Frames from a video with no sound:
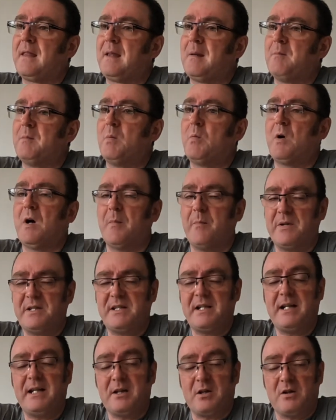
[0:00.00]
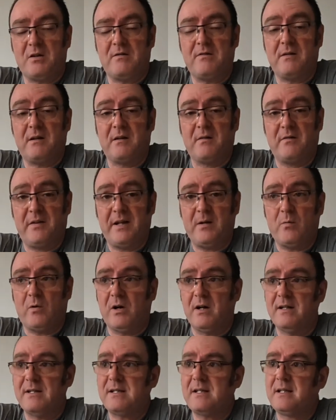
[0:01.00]
weren't particularly good fit
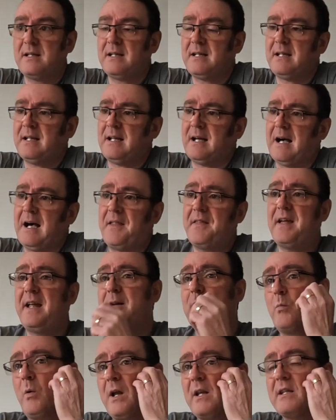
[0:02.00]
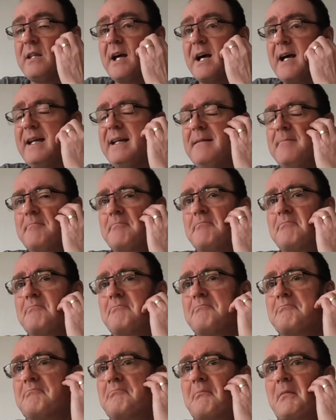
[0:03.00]
wise. And then one day,
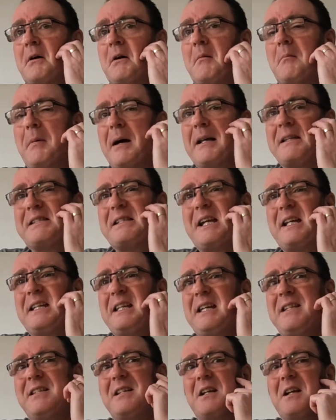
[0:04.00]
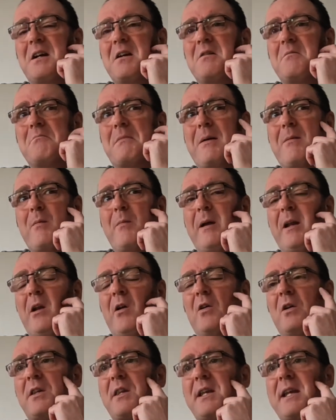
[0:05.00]
about 10 years ago, maybe a bit
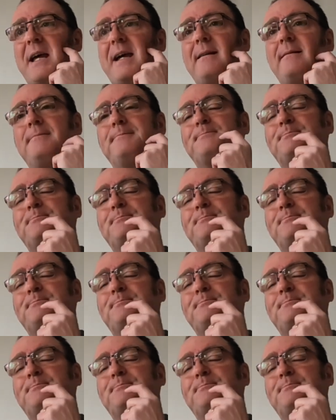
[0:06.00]
longer than that,